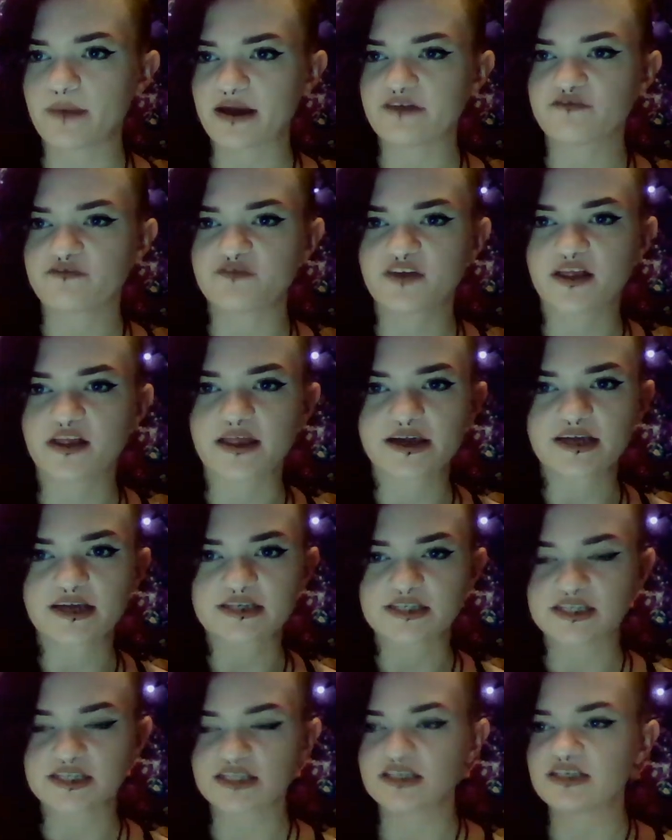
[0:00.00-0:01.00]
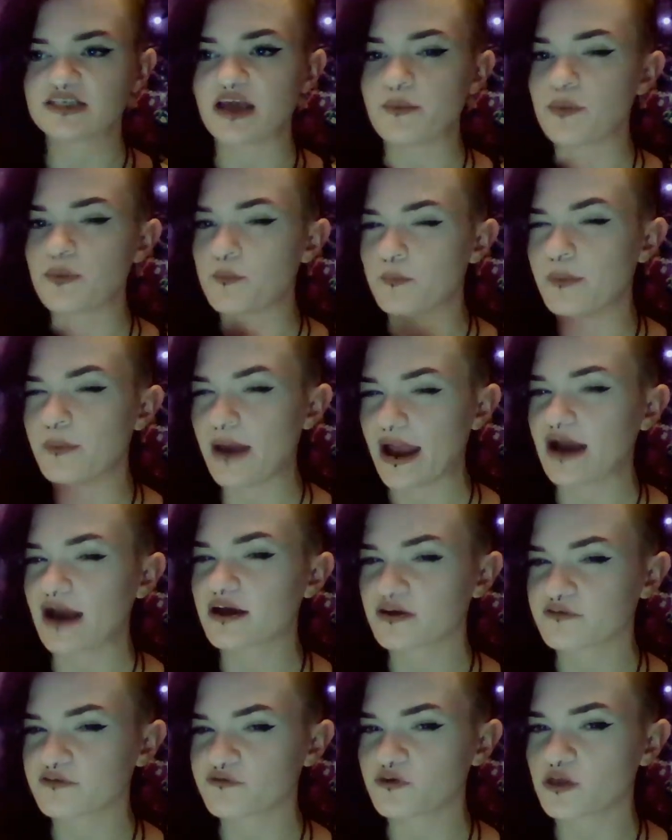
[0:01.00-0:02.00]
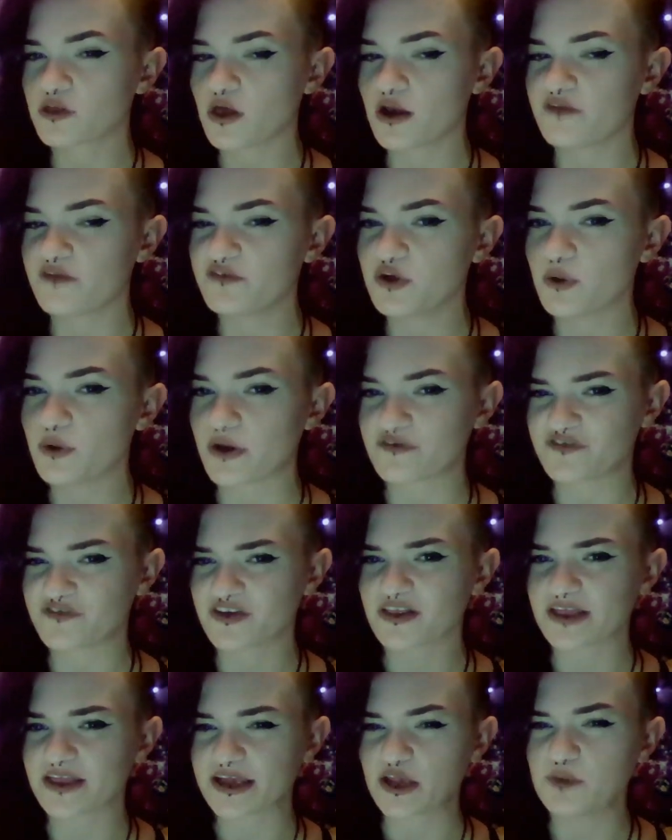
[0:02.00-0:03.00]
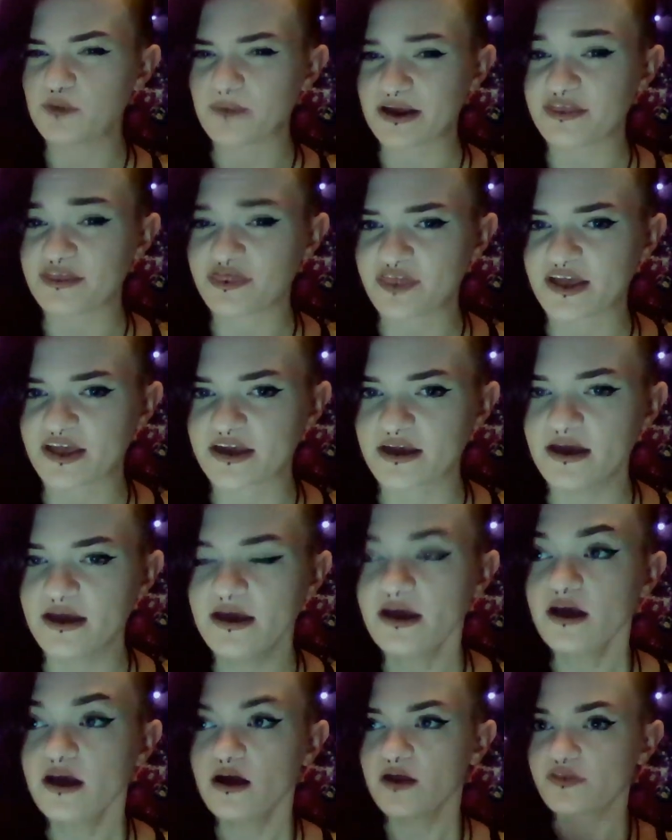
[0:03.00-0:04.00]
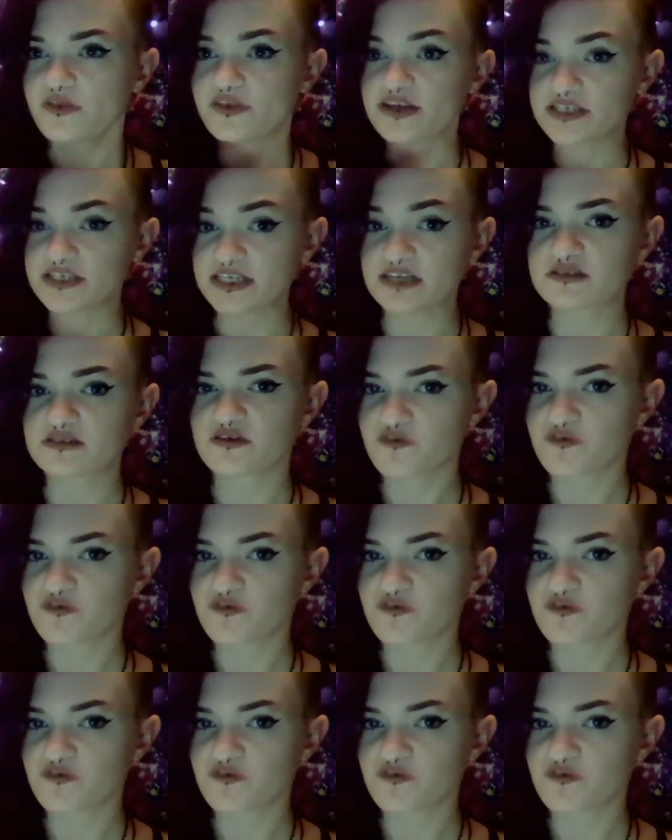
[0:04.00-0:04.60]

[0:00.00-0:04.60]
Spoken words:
it might feel like a step back for a lot of you. I feel like you might think, This